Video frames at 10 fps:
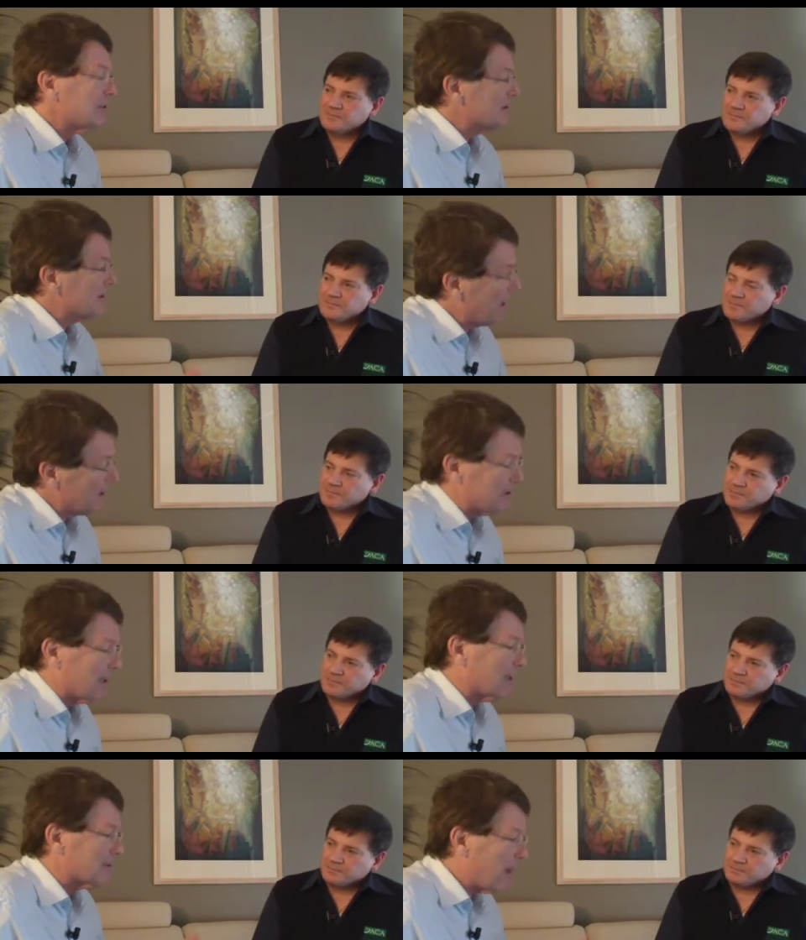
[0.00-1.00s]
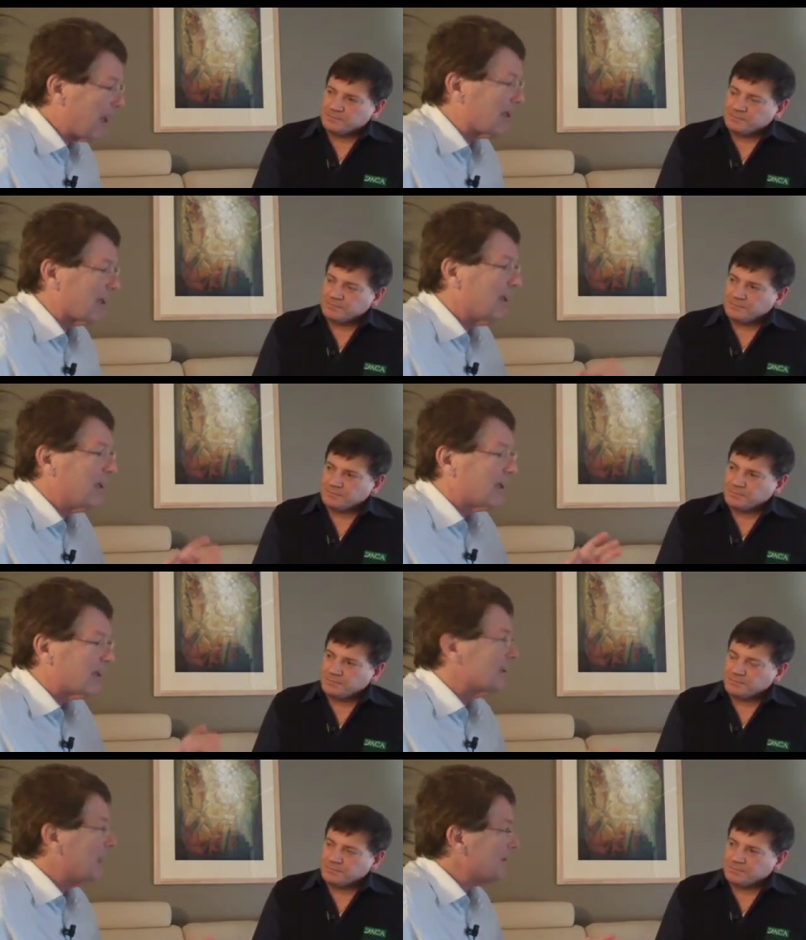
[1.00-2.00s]
Speaker 1: that the ACA is making
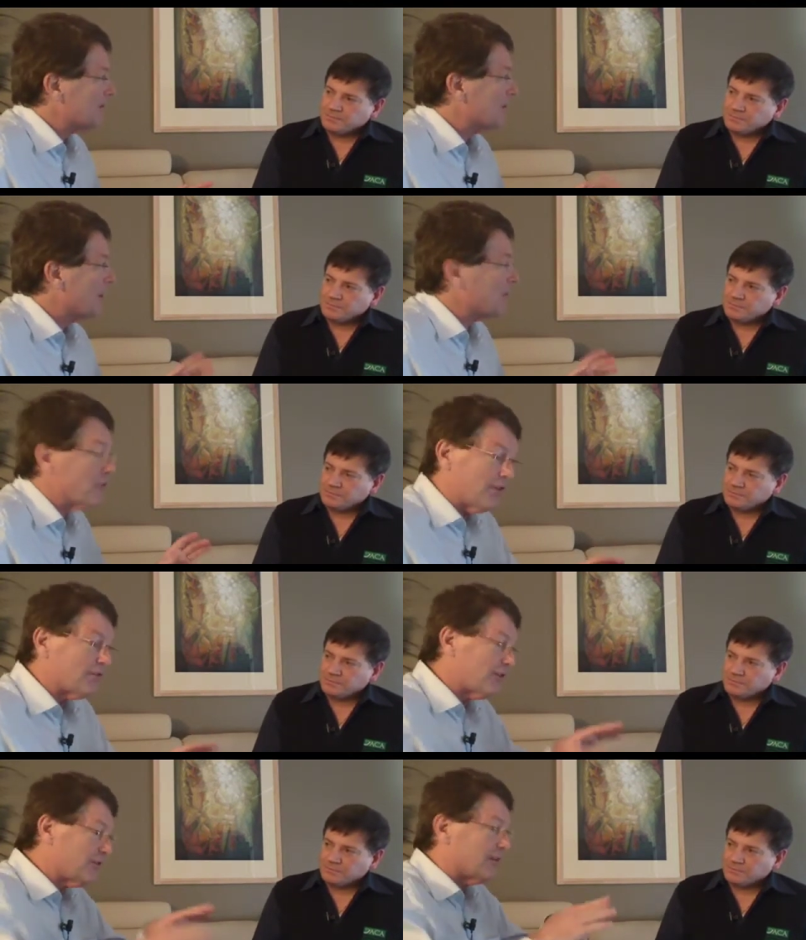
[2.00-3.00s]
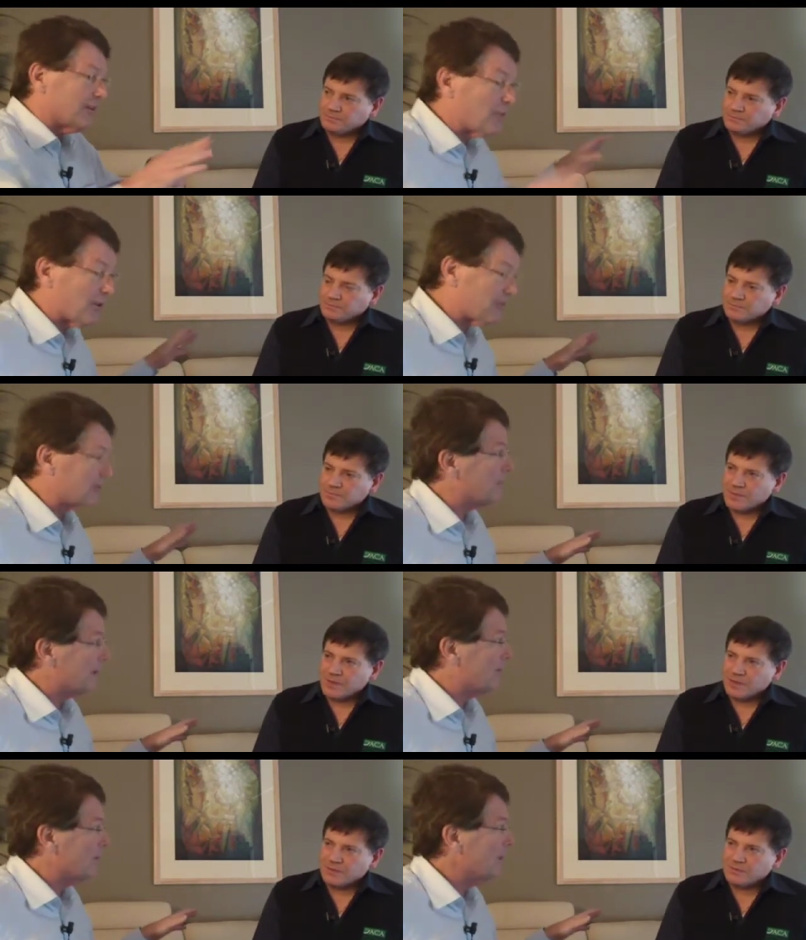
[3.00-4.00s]
internationally, it's not just at the administrative
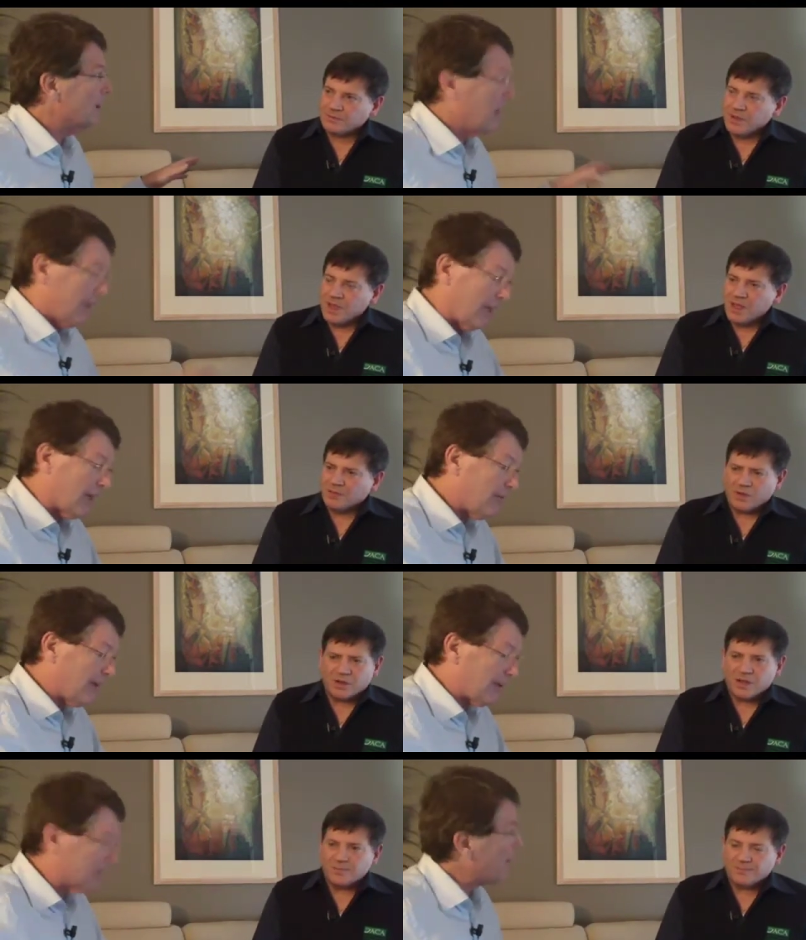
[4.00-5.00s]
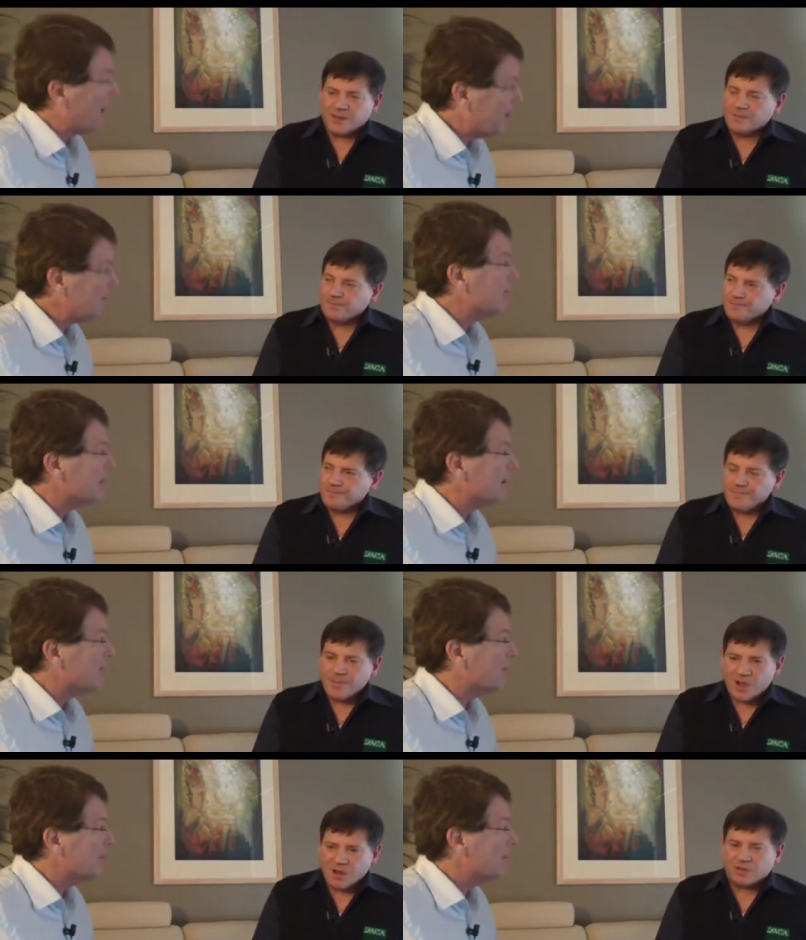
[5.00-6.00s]
level. It's at the practitioner
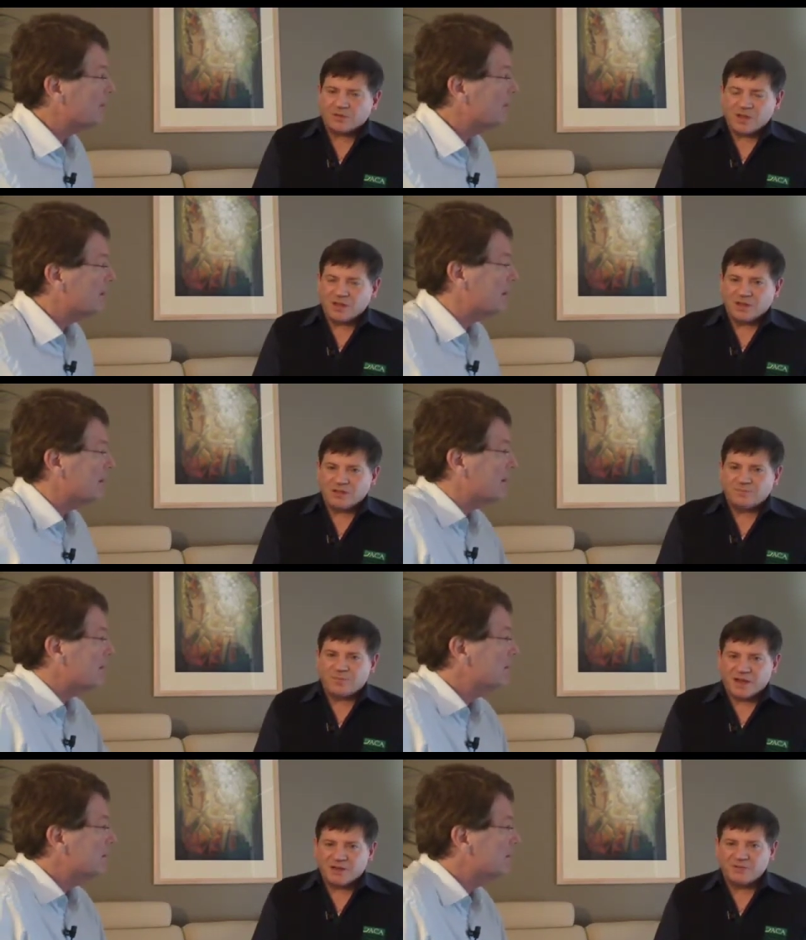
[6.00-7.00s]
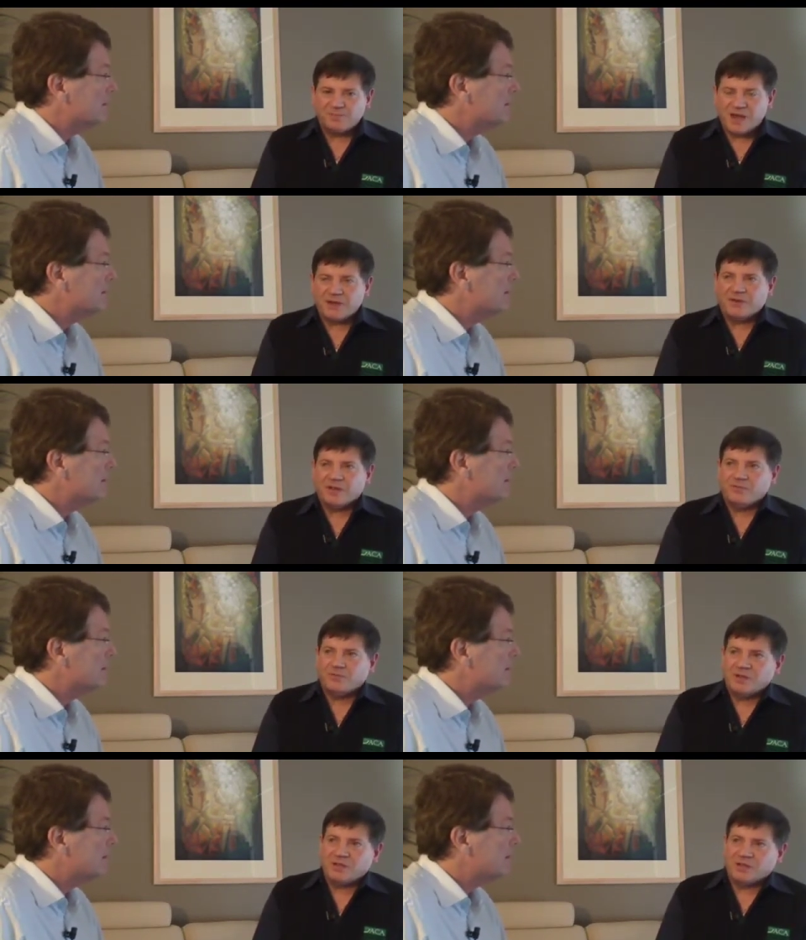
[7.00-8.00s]
level.
Speaker 2: Oh, look, it, uh, it's partners, partnering in
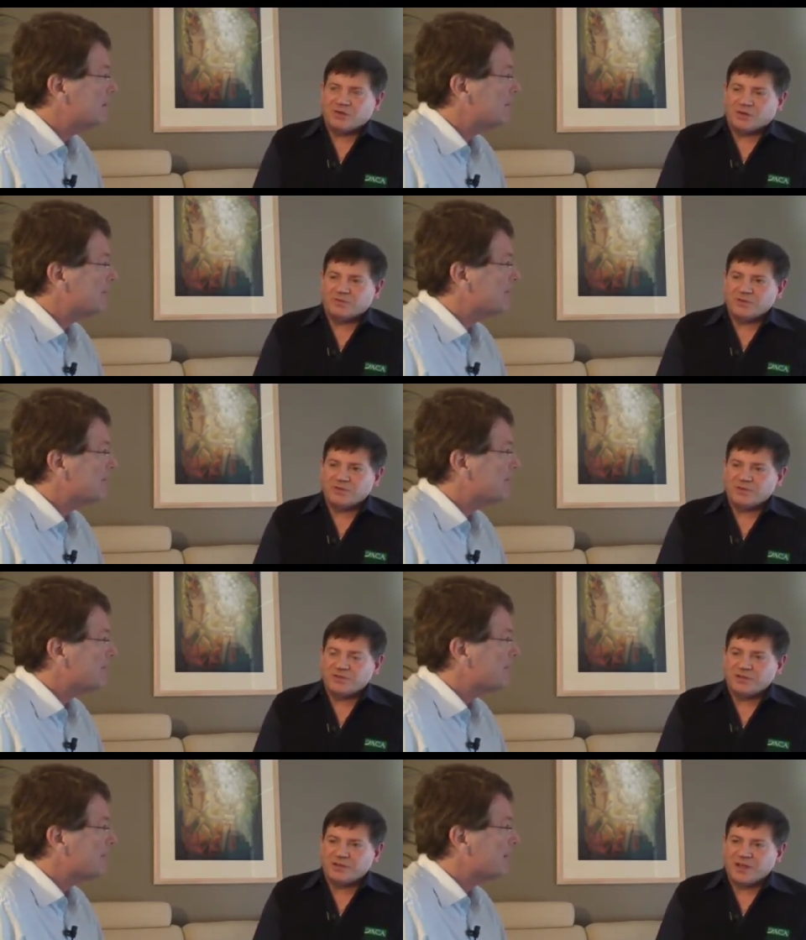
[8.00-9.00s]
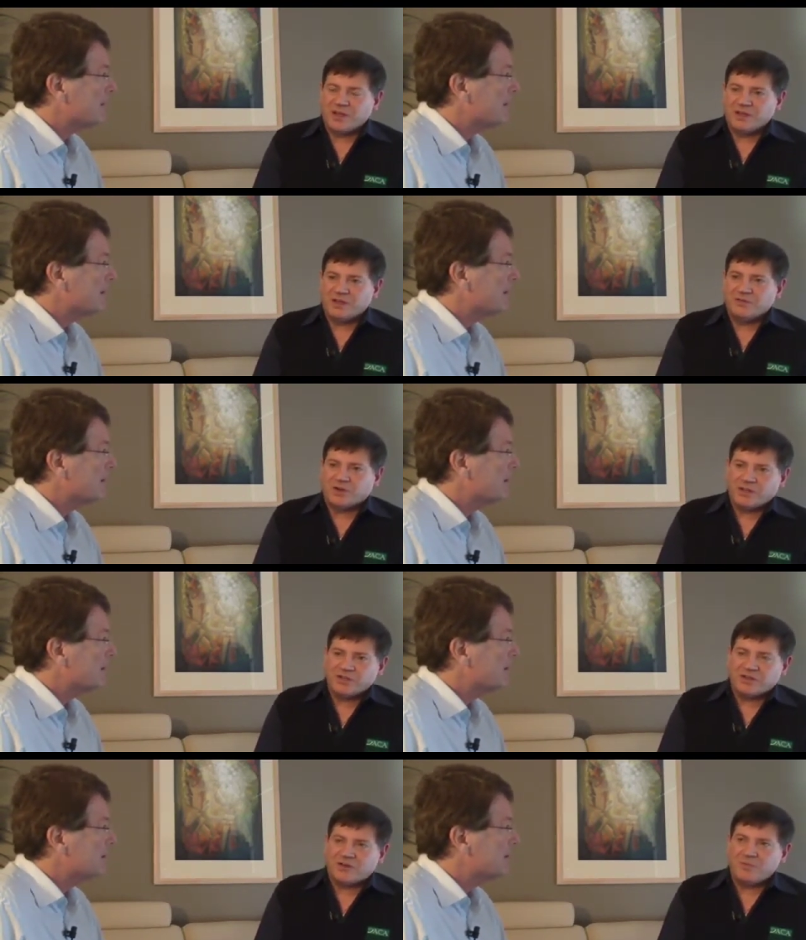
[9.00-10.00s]
with uh, conferences and, and inviting each
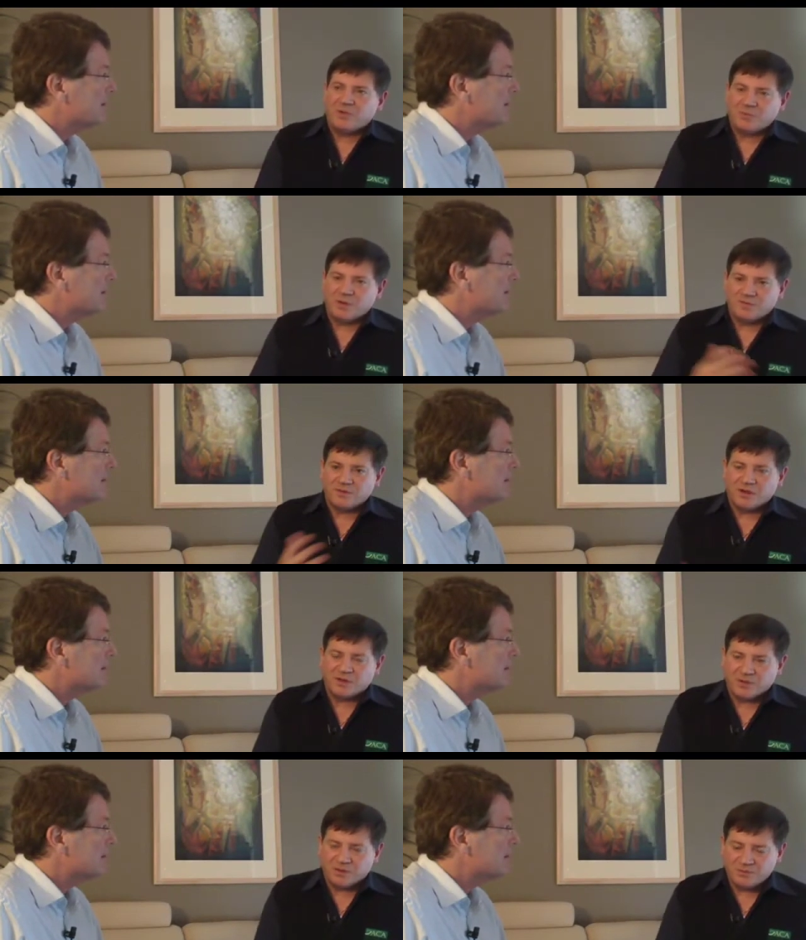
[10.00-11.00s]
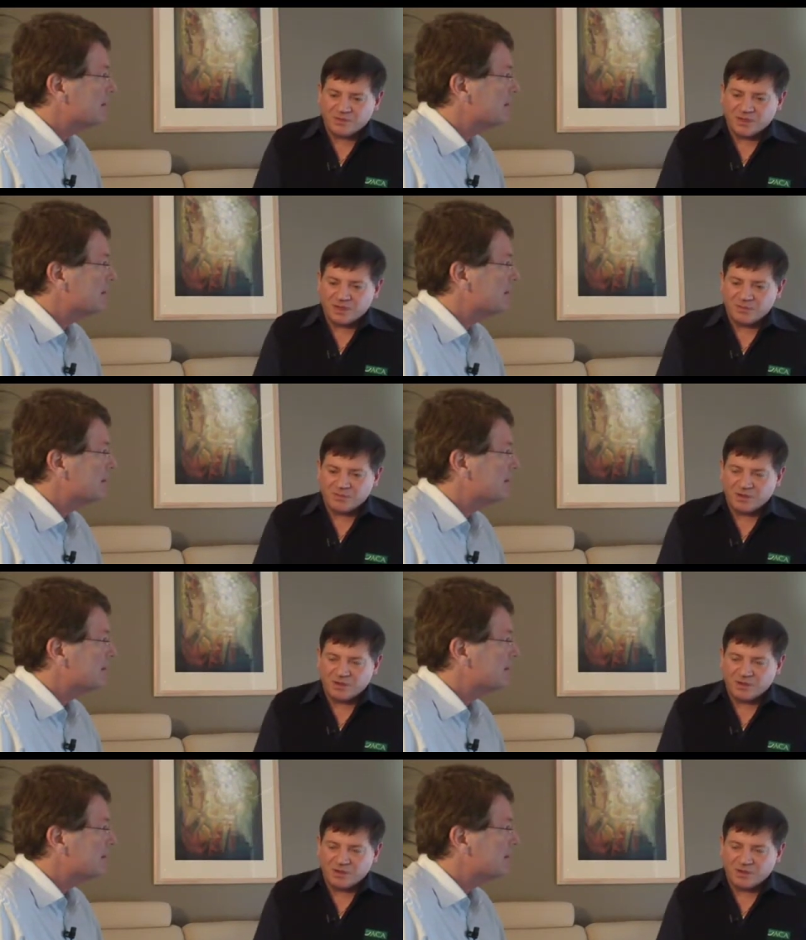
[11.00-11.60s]
other. I've, I'm over, I've got, uh, been